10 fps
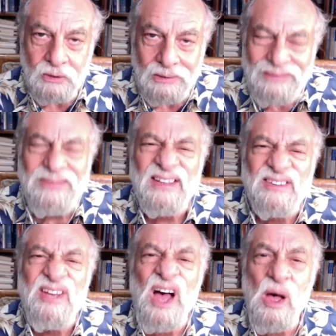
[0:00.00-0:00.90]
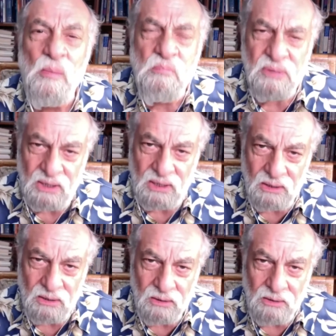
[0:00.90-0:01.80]
in the tummy,
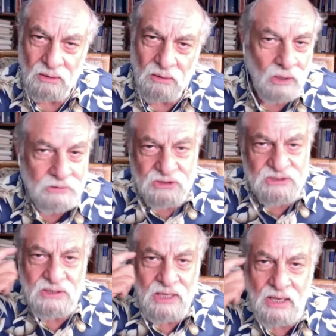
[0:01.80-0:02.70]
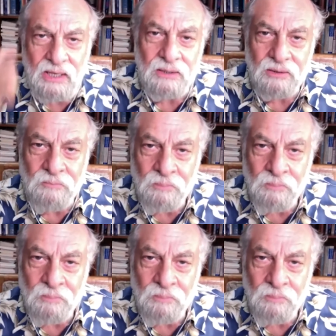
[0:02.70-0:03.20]
not just in the head,